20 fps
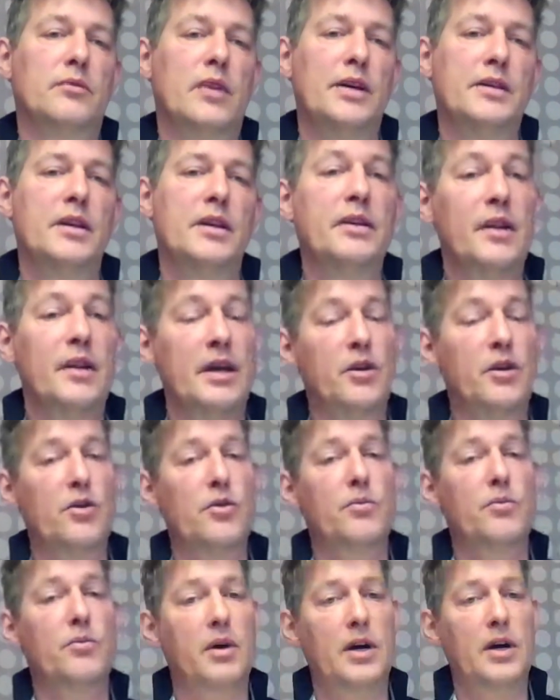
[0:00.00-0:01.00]
I say thank
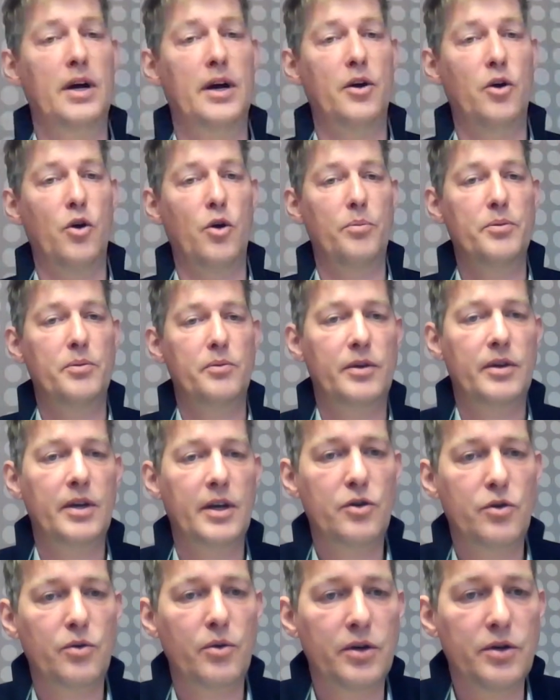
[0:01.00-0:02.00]
you. I hope
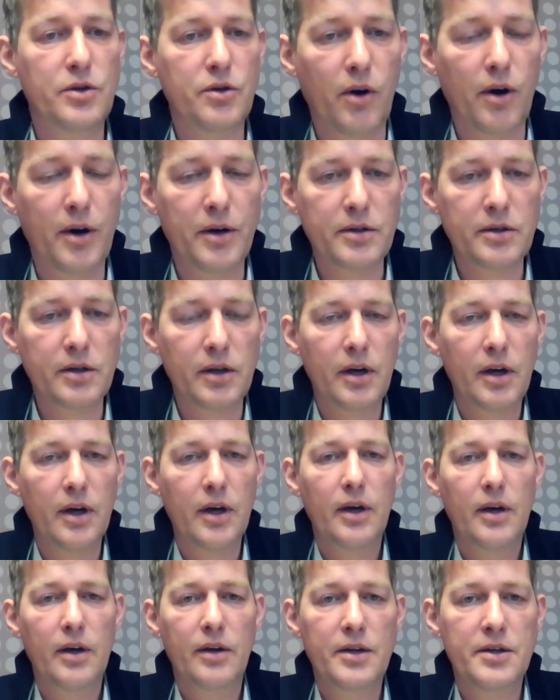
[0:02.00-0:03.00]
that you enjoyed
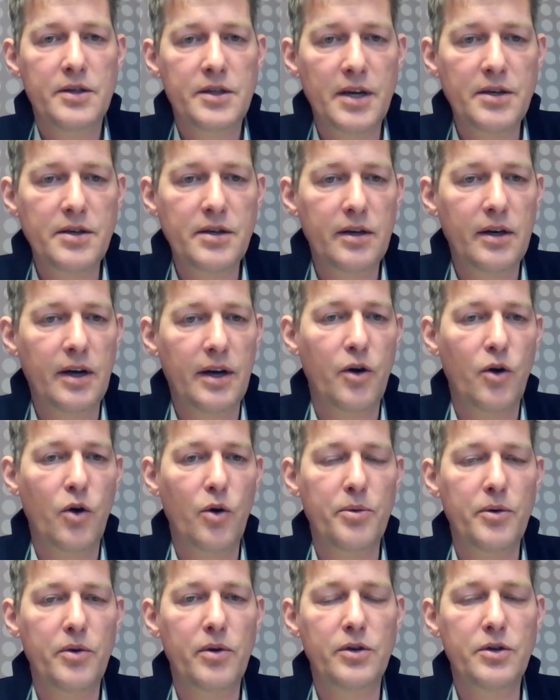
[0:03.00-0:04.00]
the session. I
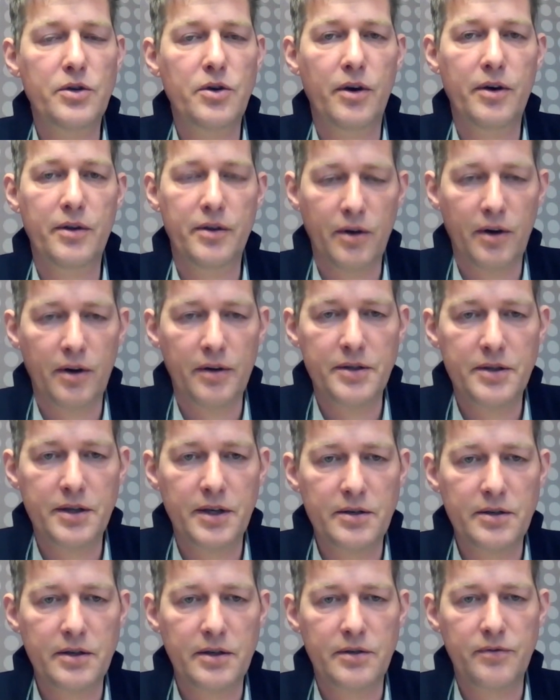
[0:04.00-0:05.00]
hope you enjoy the other
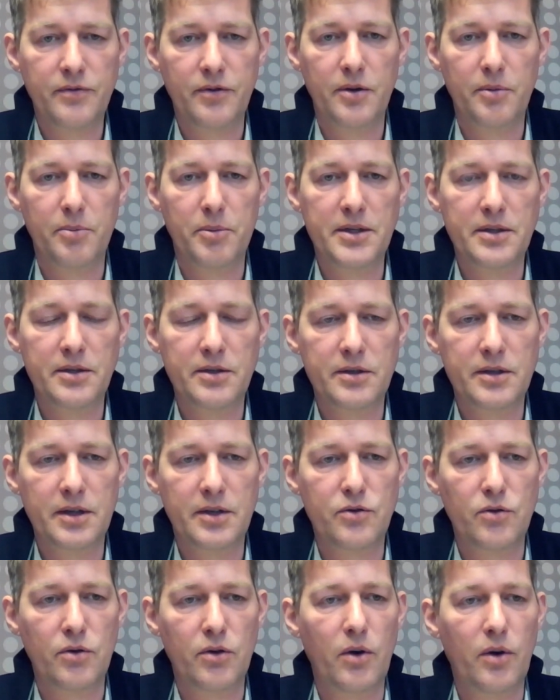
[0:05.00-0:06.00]
sessions for the Business
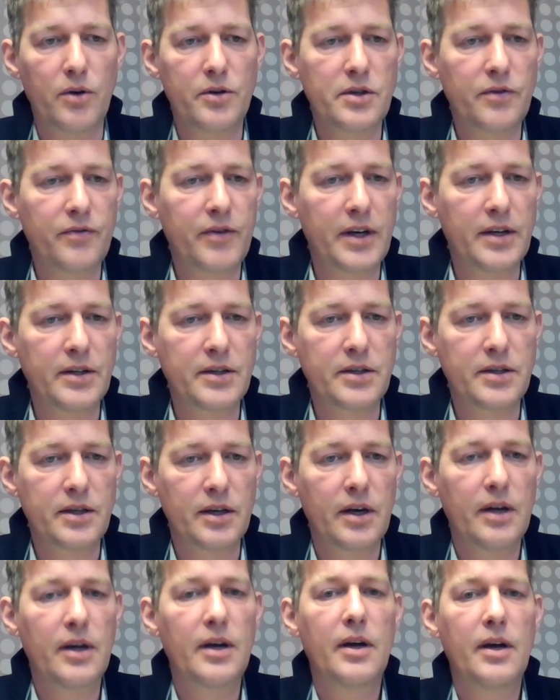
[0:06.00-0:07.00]
Central launch
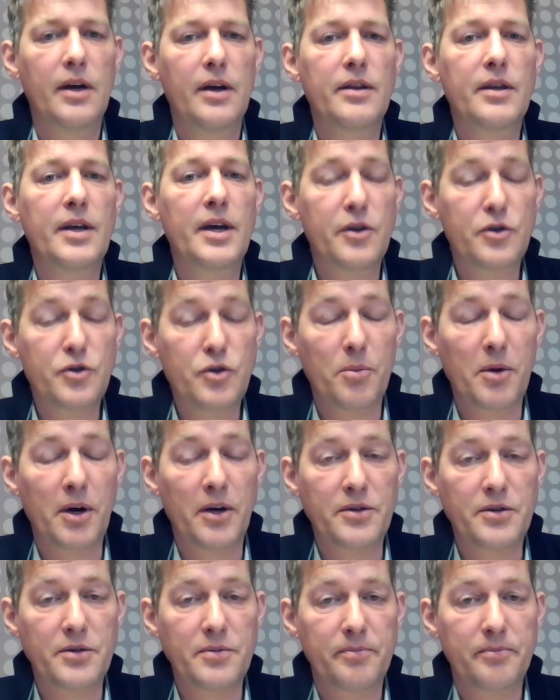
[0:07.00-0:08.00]
events. Thank you so
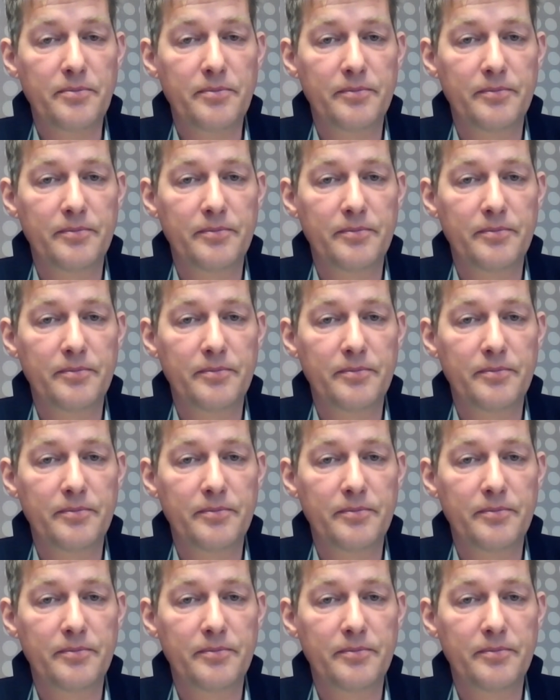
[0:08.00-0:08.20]
much.